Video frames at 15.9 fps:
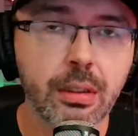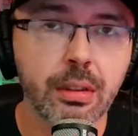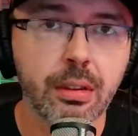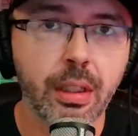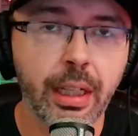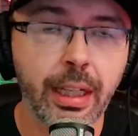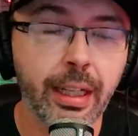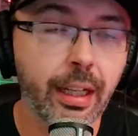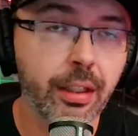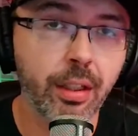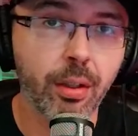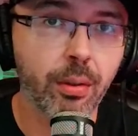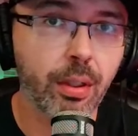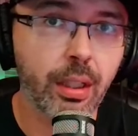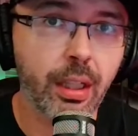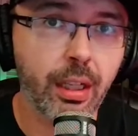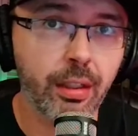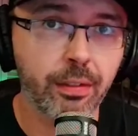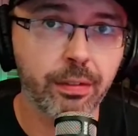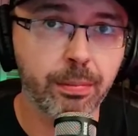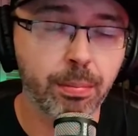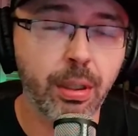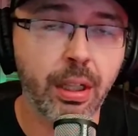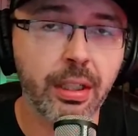And I know a lot
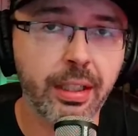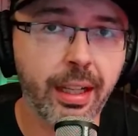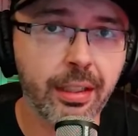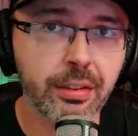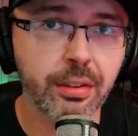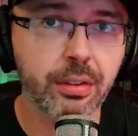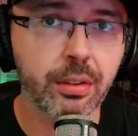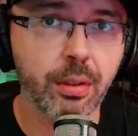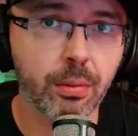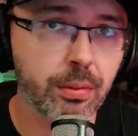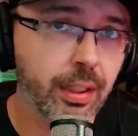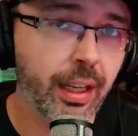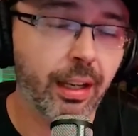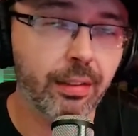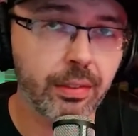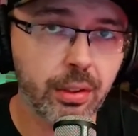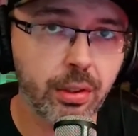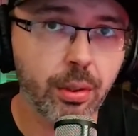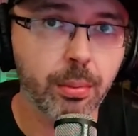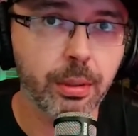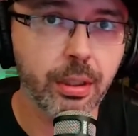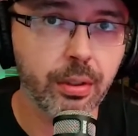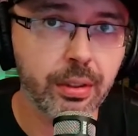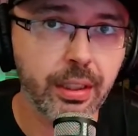of podcasters don't have
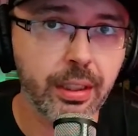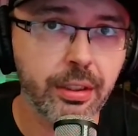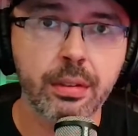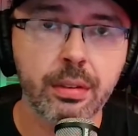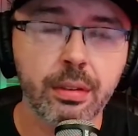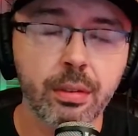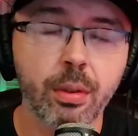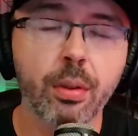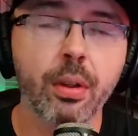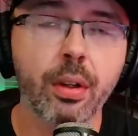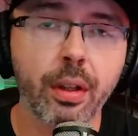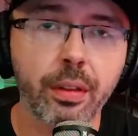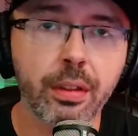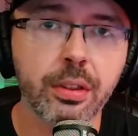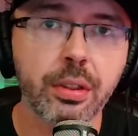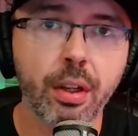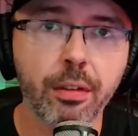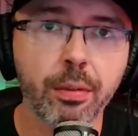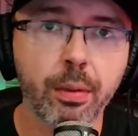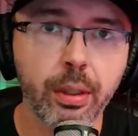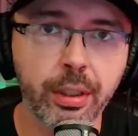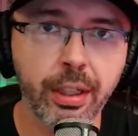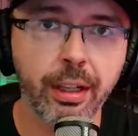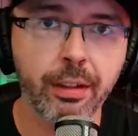Adobe Audition or other
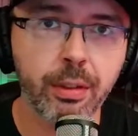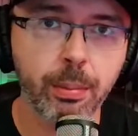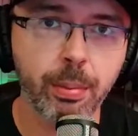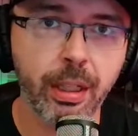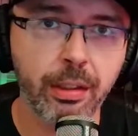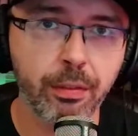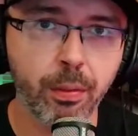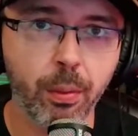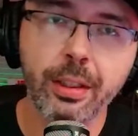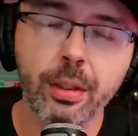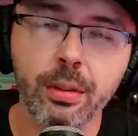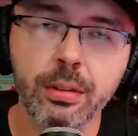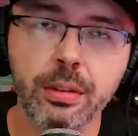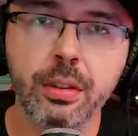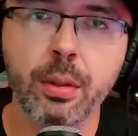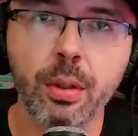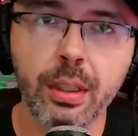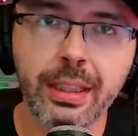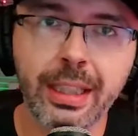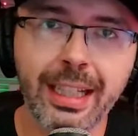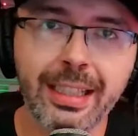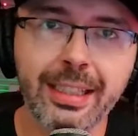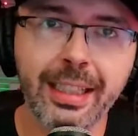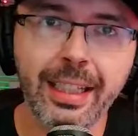software you have to pay for. So
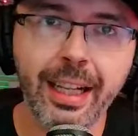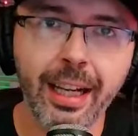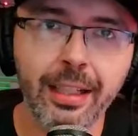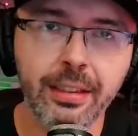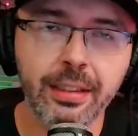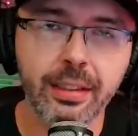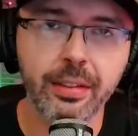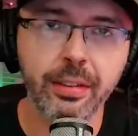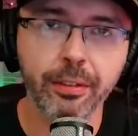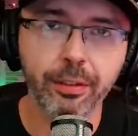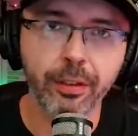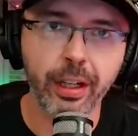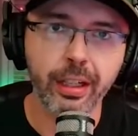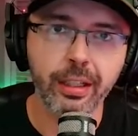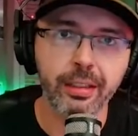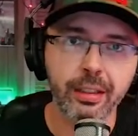Audacity has this effect